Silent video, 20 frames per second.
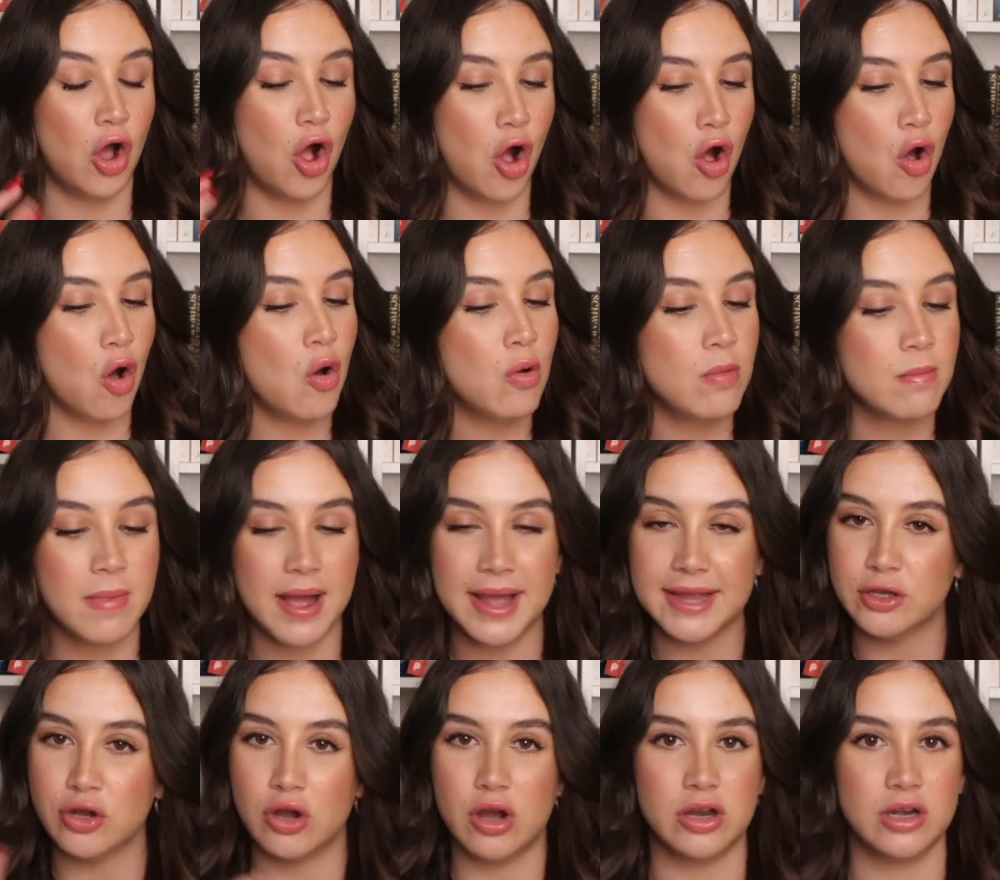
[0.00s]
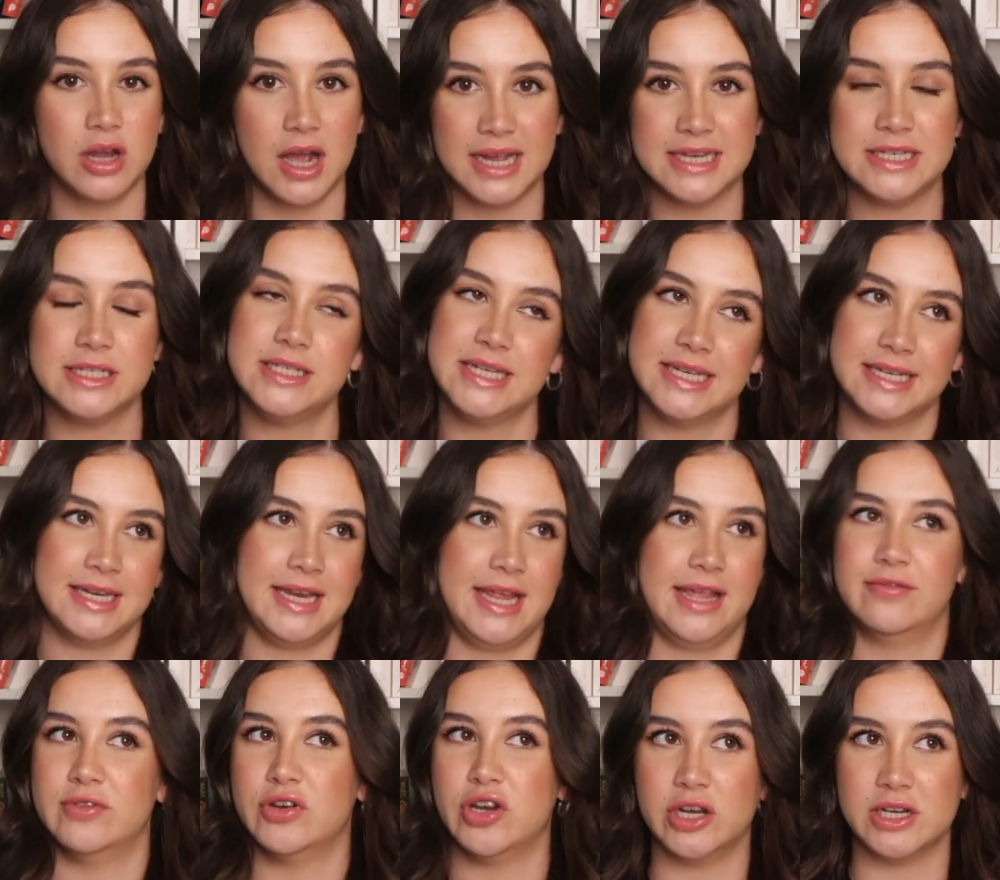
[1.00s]
Oh my god, I didn't
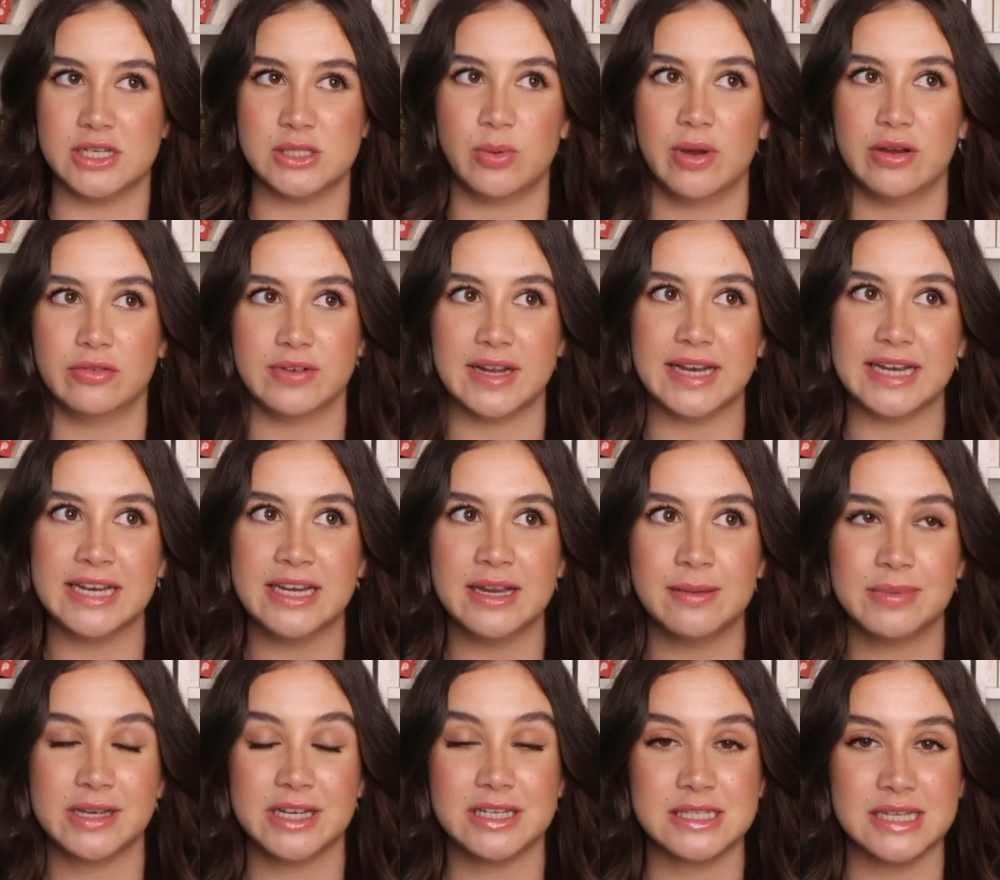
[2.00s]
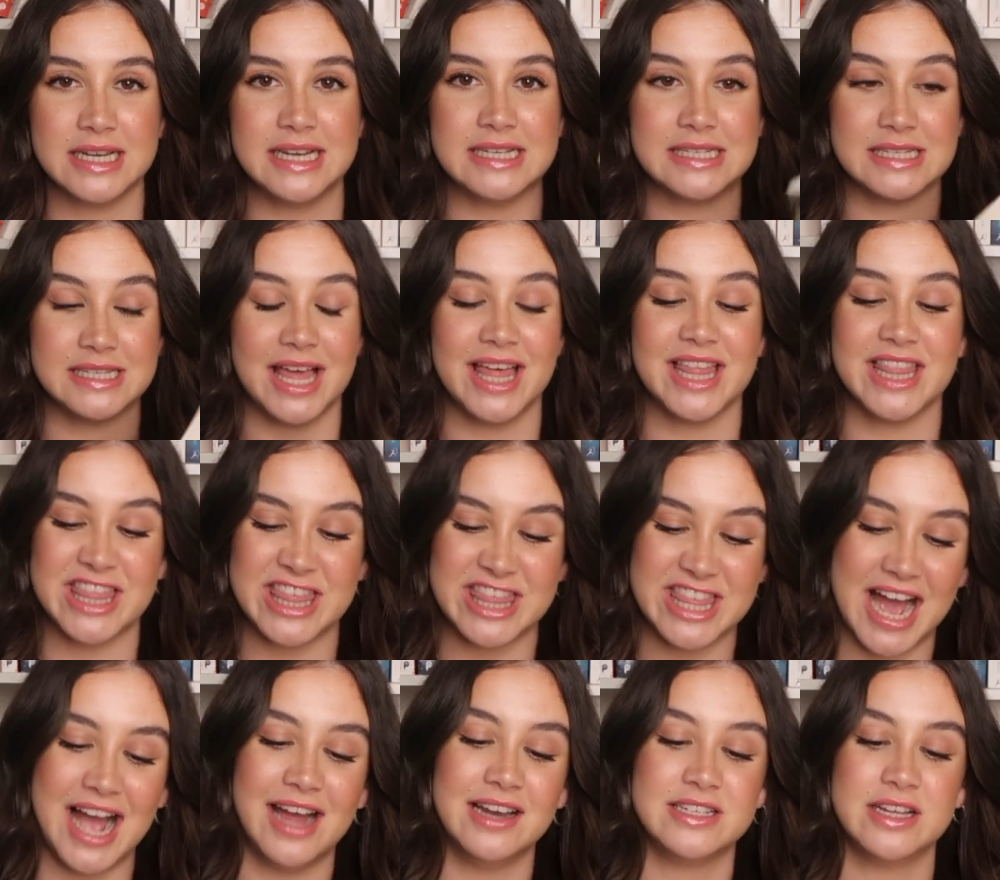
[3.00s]
even notice while reading it because it is
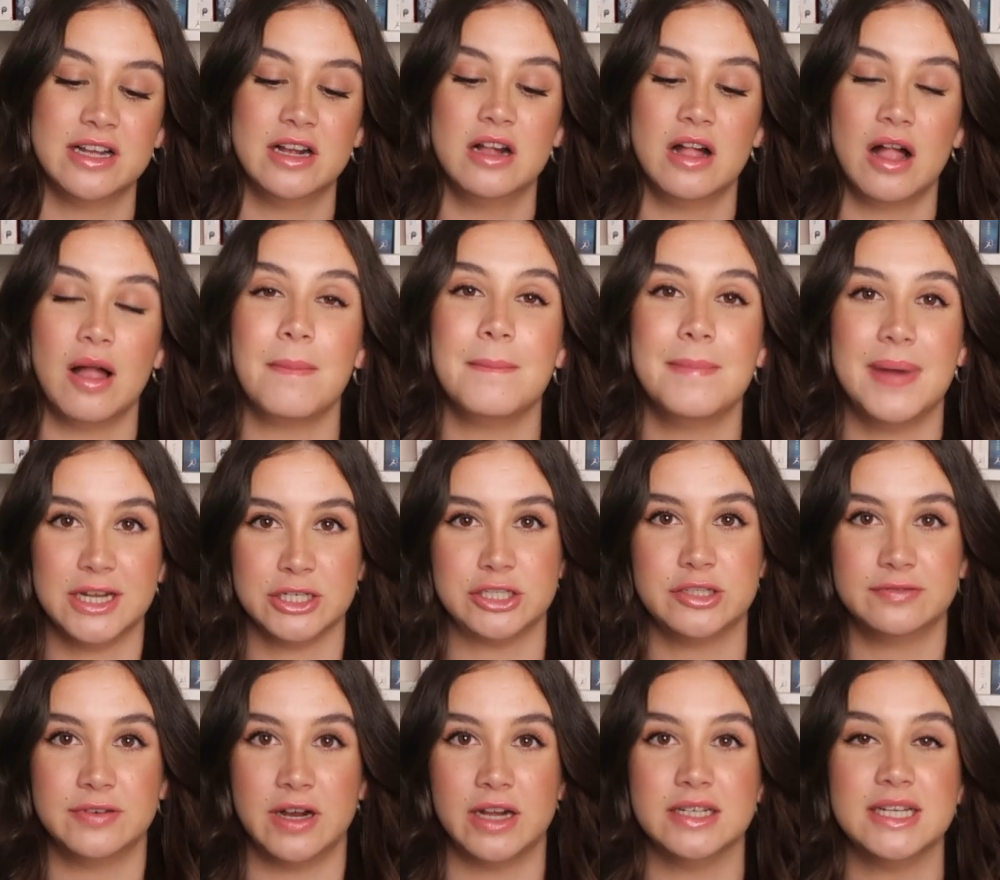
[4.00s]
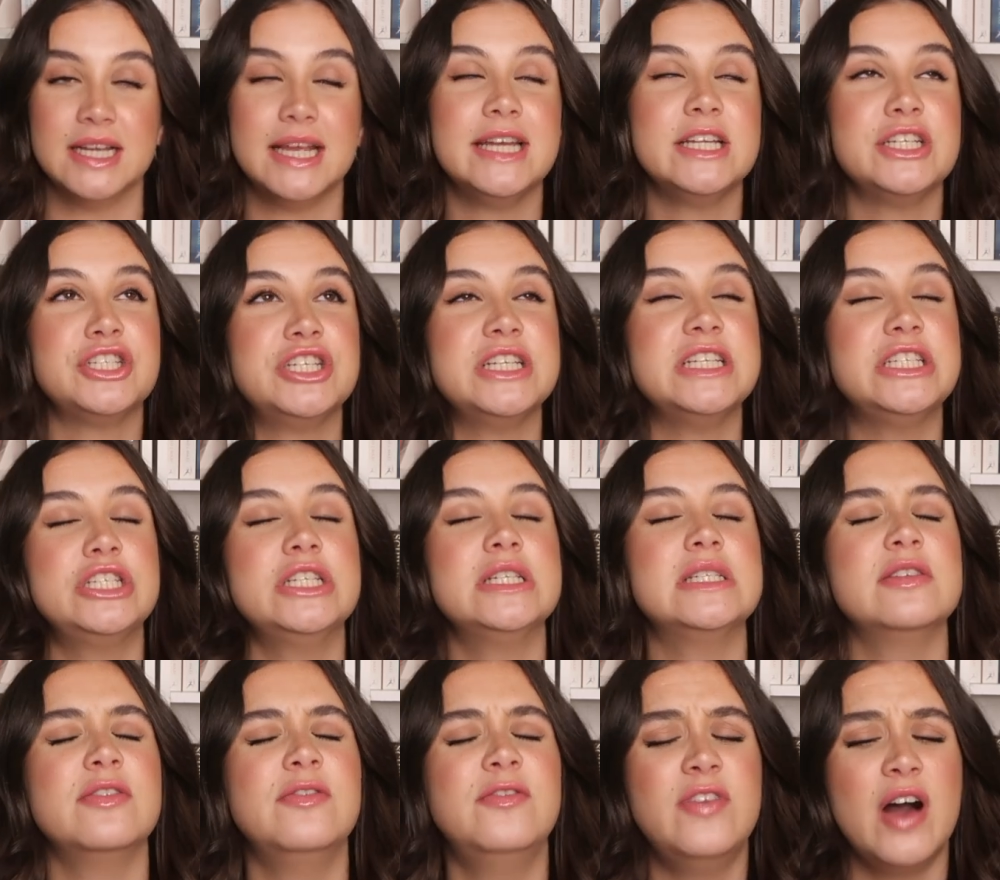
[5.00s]
that much fun. She's
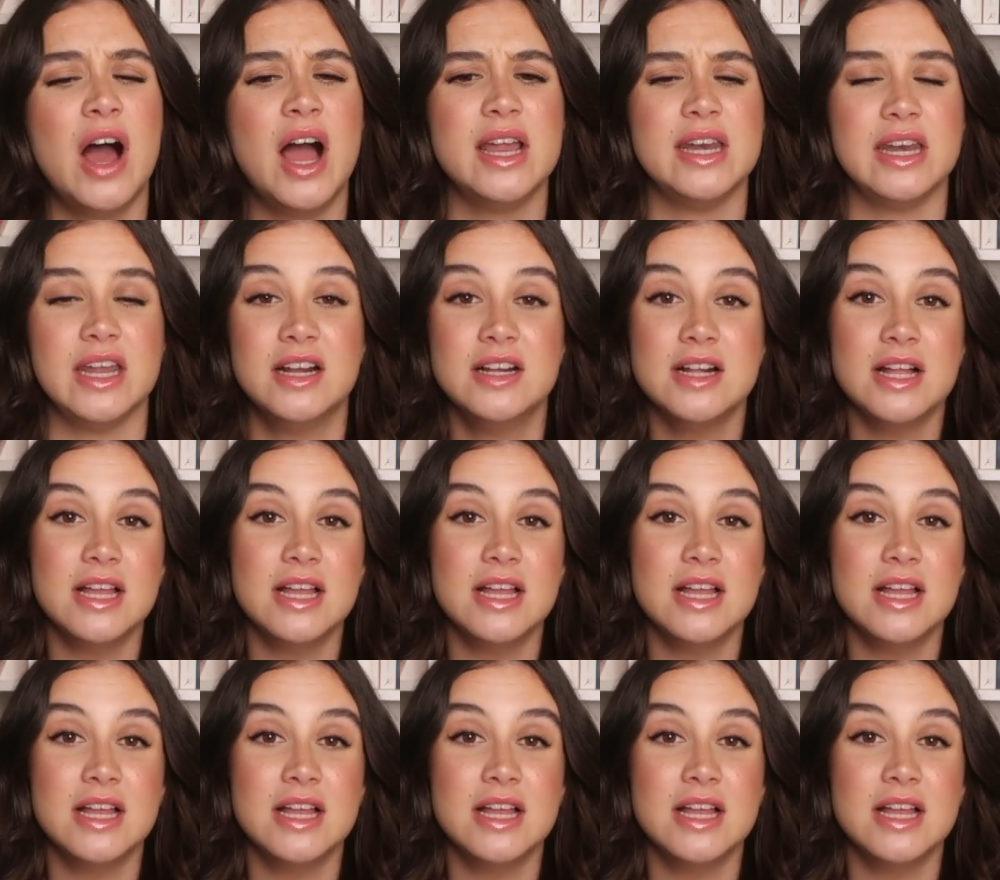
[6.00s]
just fun.